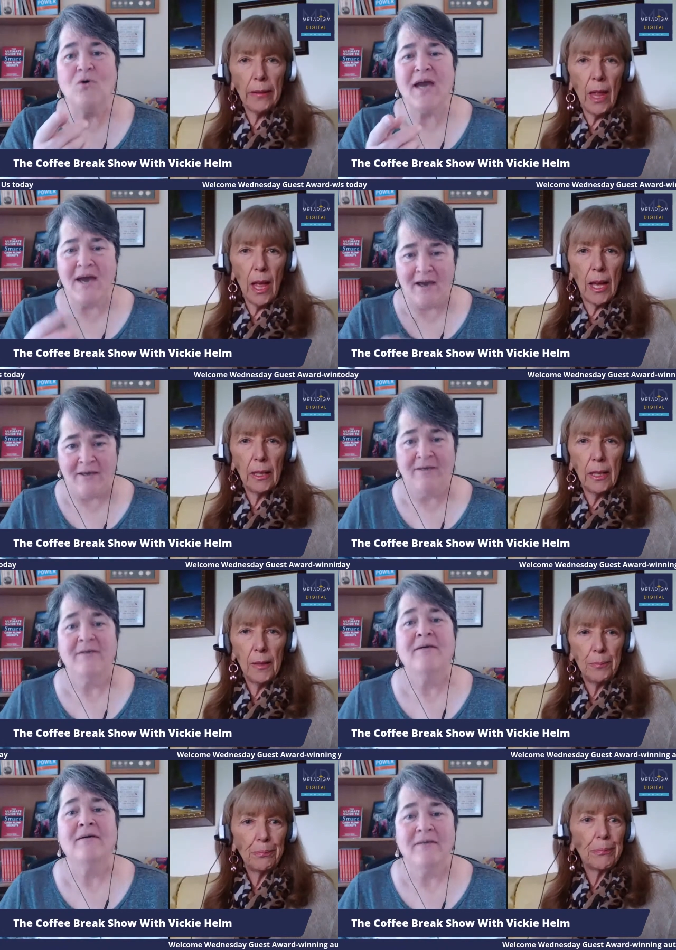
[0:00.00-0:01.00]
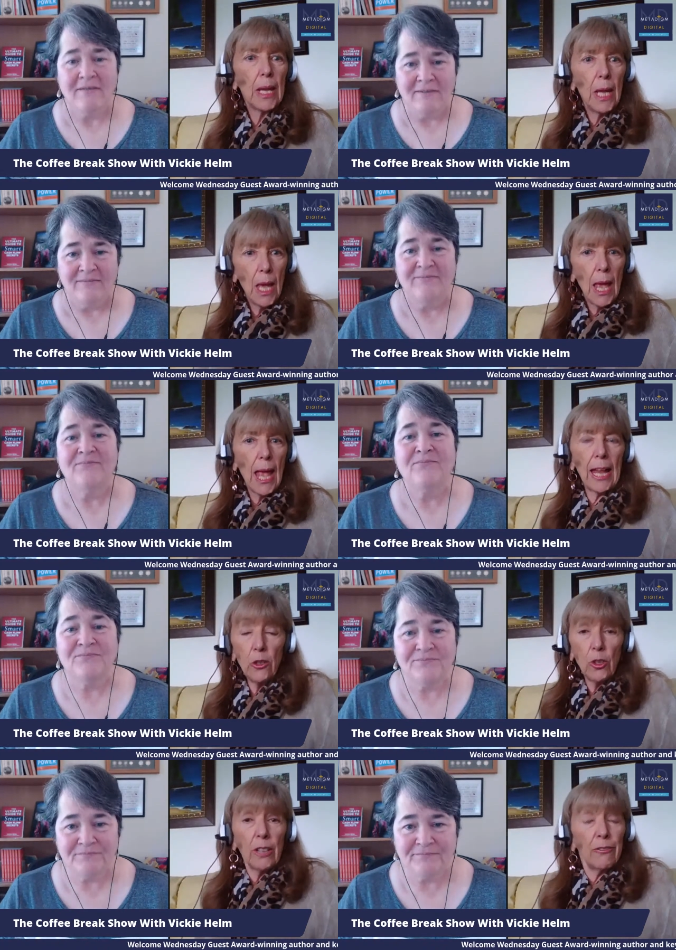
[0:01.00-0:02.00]
Speaker 1: online, yeah.
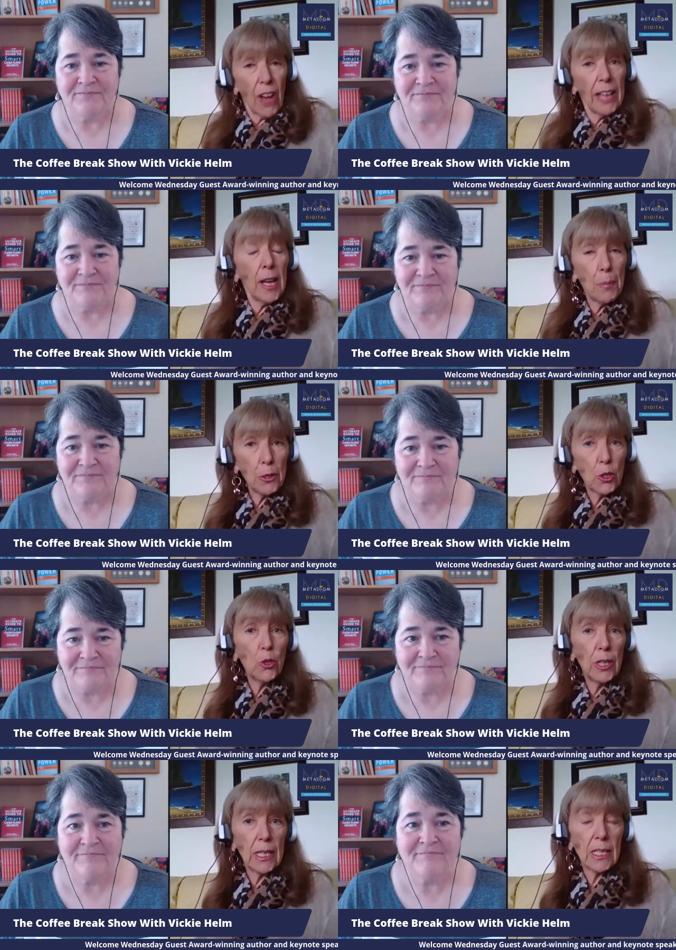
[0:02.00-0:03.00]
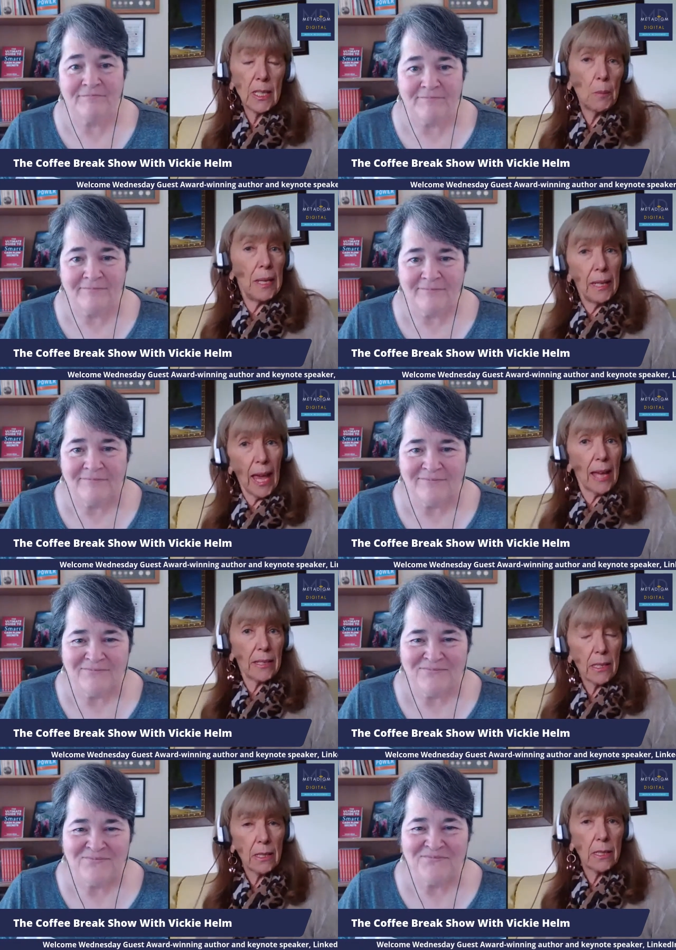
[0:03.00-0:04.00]
and you can find opportunities to be a
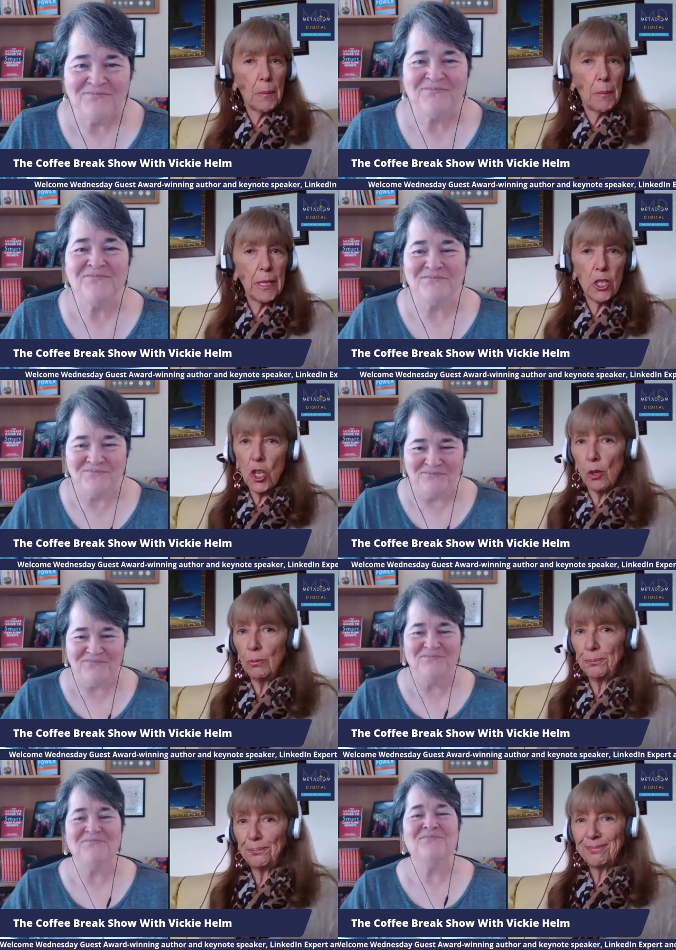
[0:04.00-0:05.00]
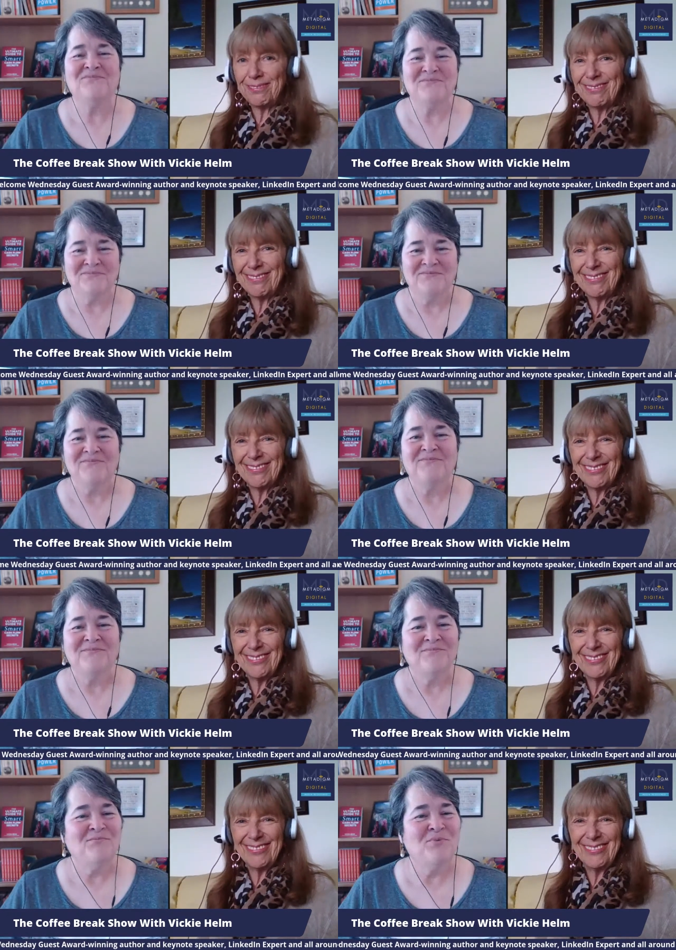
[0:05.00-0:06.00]
guest on somebody's show.
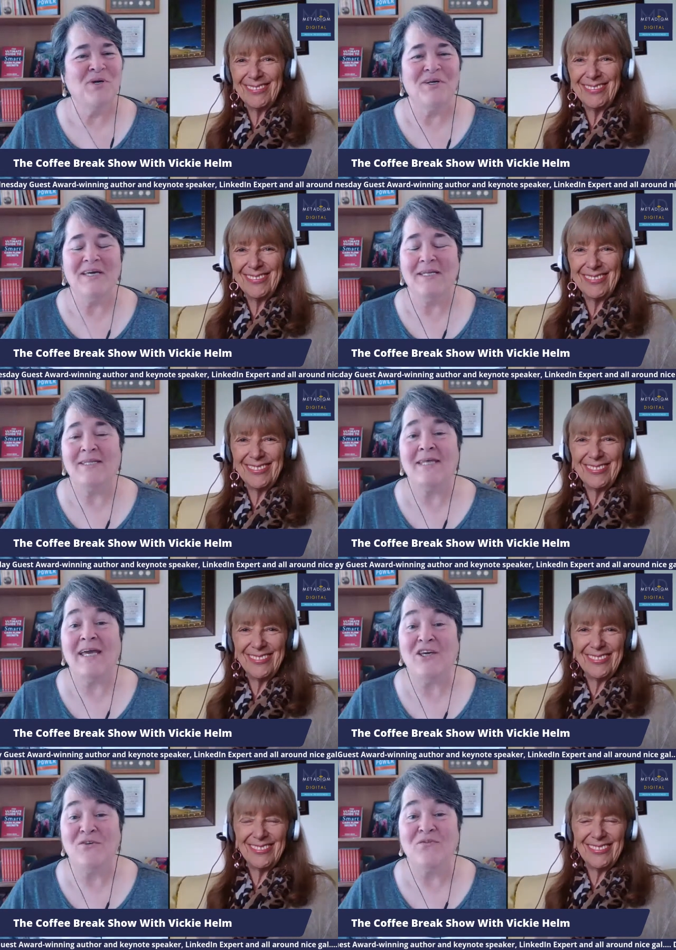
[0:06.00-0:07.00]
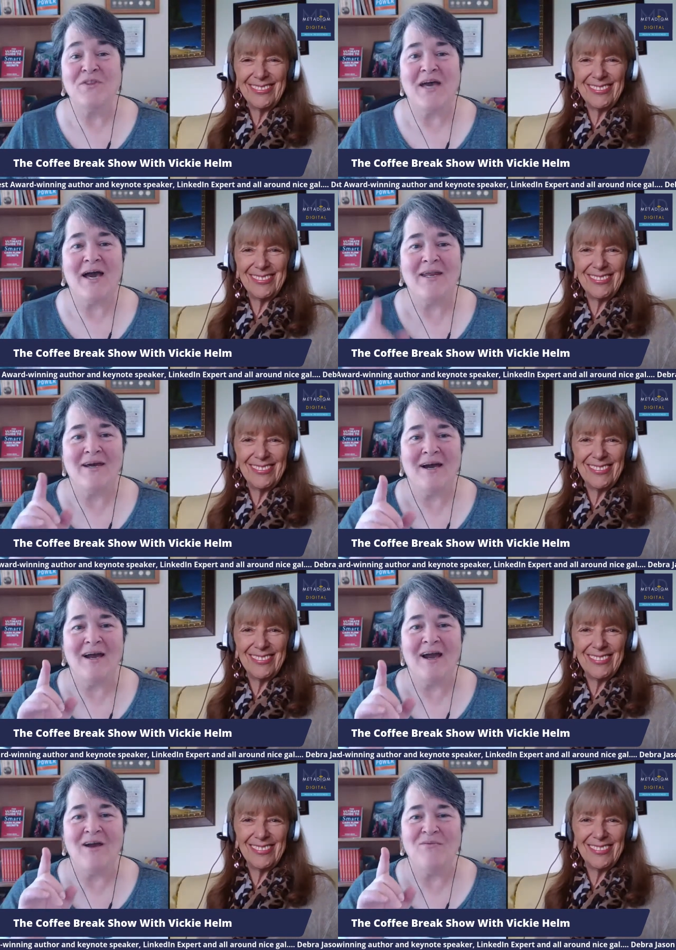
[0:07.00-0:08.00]
Speaker 2: Brilliant. Thank you for that. I,
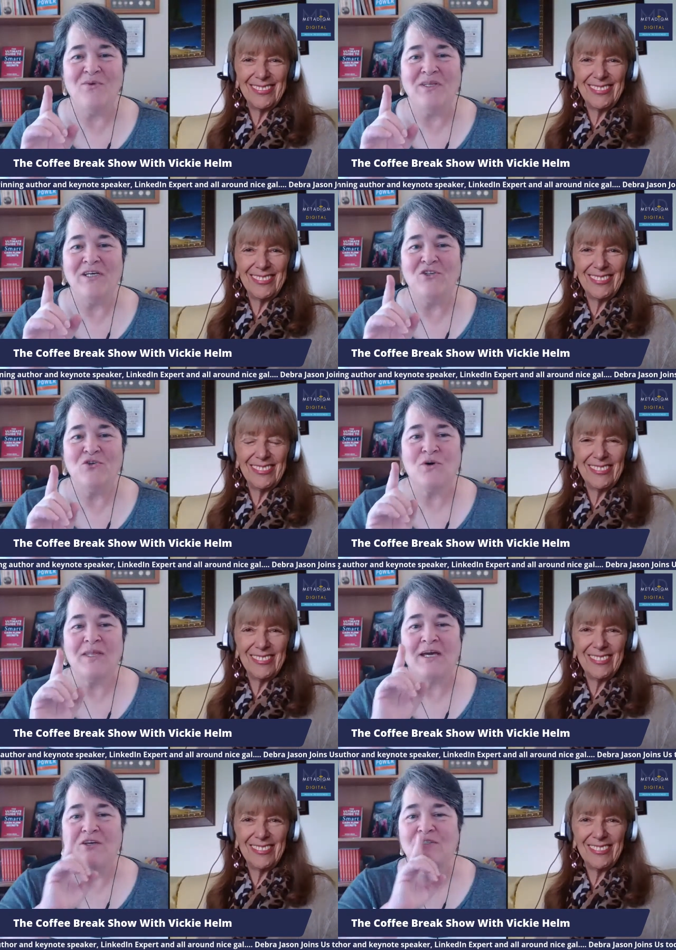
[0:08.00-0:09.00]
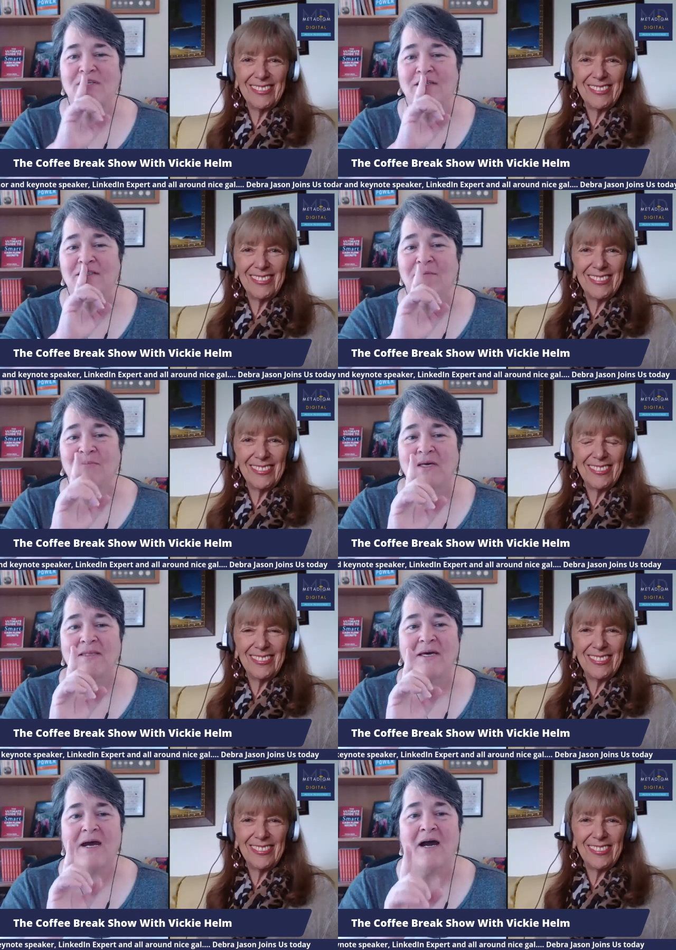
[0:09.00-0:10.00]
I really enjoy that. You said something
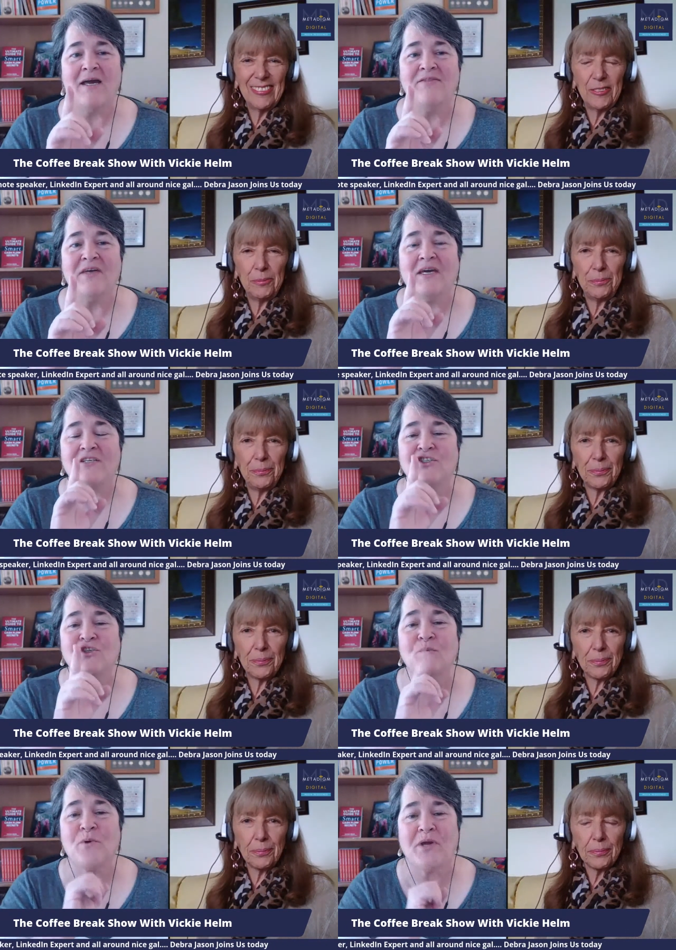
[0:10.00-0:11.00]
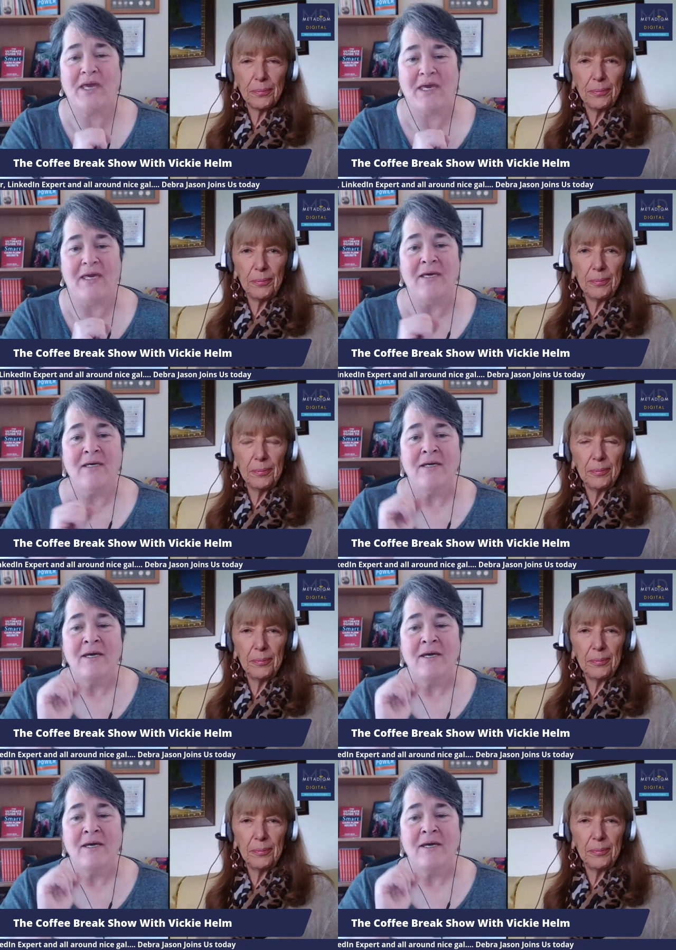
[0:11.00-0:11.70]
that I think is super key.